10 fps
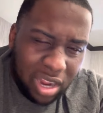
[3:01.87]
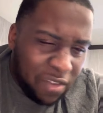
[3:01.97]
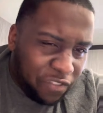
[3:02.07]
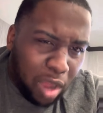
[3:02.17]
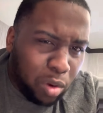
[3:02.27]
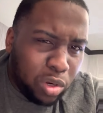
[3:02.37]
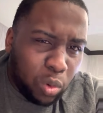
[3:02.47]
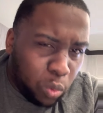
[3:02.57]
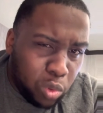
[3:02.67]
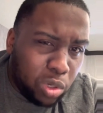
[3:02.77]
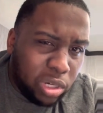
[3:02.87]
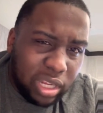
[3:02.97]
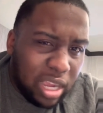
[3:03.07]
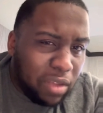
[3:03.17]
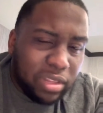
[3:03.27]
followed the
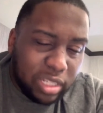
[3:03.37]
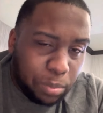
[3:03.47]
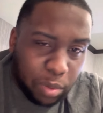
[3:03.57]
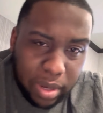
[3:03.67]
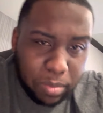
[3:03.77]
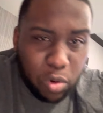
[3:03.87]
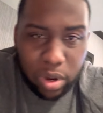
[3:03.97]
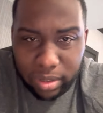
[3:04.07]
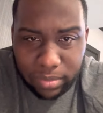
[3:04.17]
ruling of the Supreme Court?